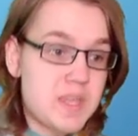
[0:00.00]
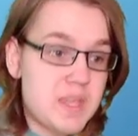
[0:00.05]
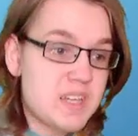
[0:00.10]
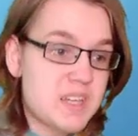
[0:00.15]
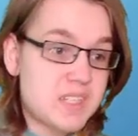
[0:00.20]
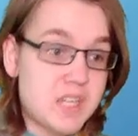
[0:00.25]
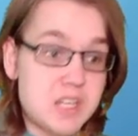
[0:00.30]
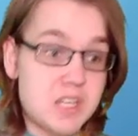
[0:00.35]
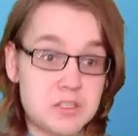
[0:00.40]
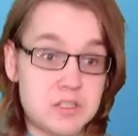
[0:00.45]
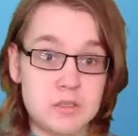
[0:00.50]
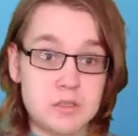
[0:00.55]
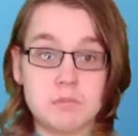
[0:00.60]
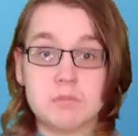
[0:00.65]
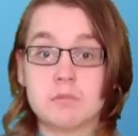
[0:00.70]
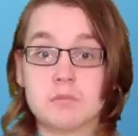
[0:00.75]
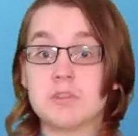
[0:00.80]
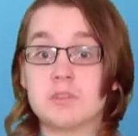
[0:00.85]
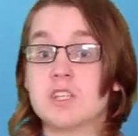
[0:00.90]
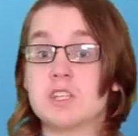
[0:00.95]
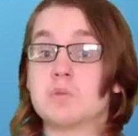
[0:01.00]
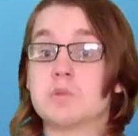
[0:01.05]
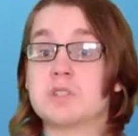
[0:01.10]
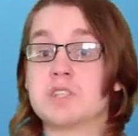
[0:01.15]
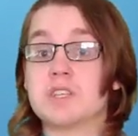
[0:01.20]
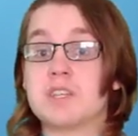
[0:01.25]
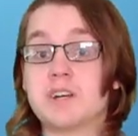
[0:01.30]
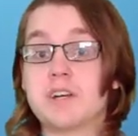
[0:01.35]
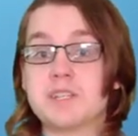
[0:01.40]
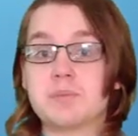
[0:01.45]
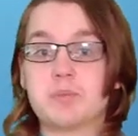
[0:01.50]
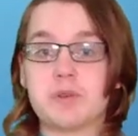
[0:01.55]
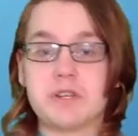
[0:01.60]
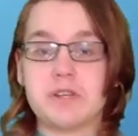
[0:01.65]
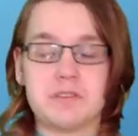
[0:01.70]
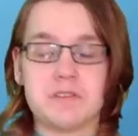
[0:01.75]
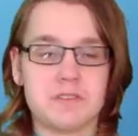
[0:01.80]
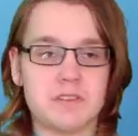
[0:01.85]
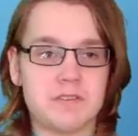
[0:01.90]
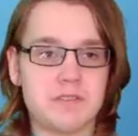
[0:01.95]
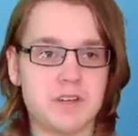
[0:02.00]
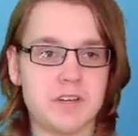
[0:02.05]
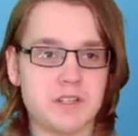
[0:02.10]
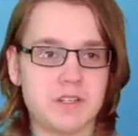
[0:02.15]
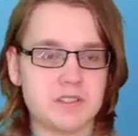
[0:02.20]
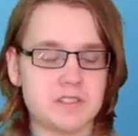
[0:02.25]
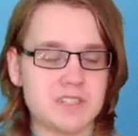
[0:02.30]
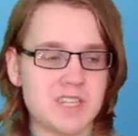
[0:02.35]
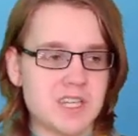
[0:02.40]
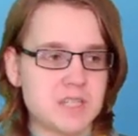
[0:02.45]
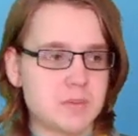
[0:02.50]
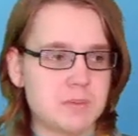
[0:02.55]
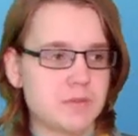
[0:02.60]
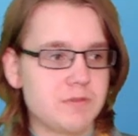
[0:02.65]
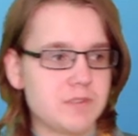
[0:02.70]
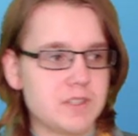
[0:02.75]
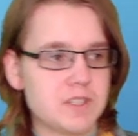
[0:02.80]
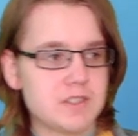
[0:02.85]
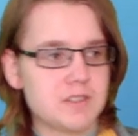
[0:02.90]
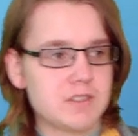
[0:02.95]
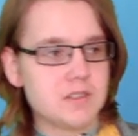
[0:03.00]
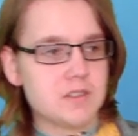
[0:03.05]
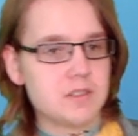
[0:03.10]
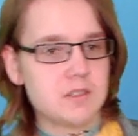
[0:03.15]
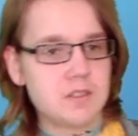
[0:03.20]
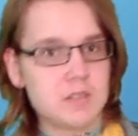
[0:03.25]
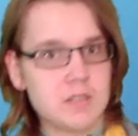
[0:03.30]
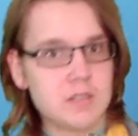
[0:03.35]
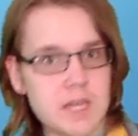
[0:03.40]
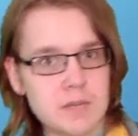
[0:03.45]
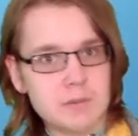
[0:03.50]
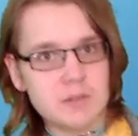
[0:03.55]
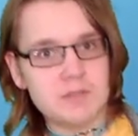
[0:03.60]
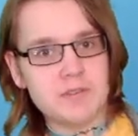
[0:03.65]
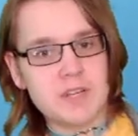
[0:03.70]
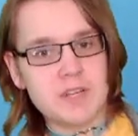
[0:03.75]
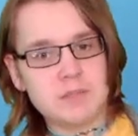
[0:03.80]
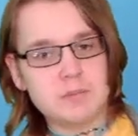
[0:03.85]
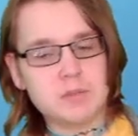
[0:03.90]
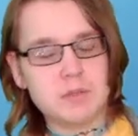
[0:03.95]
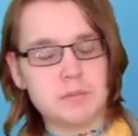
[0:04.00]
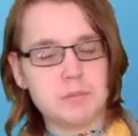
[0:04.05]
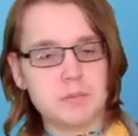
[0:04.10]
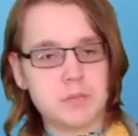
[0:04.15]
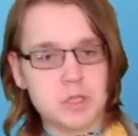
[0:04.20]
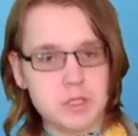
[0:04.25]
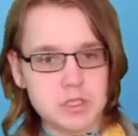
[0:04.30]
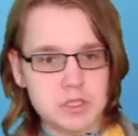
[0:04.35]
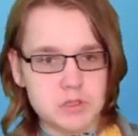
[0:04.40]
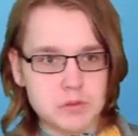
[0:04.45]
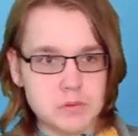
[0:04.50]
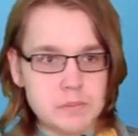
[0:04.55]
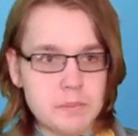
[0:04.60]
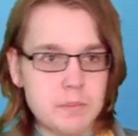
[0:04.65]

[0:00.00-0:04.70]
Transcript: Essentially, this was the icebreaker for the final assessment for the game development module.